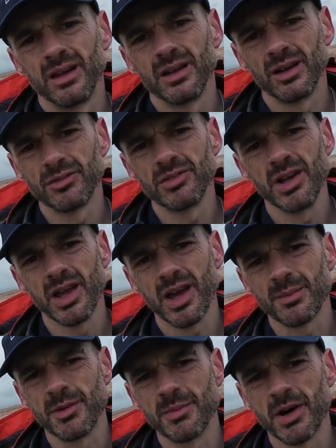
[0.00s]
I really
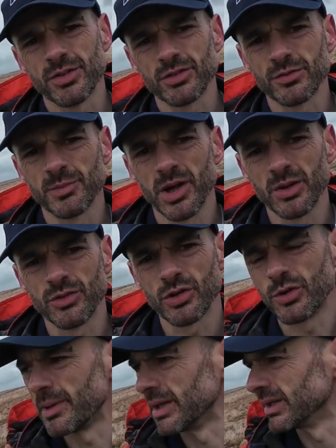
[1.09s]
am the master of my own
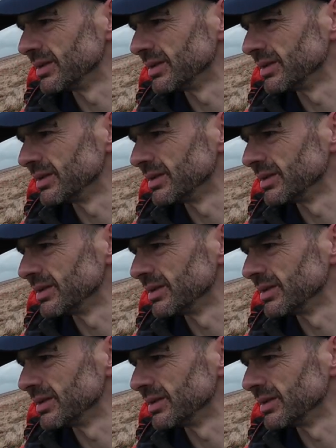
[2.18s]
torment.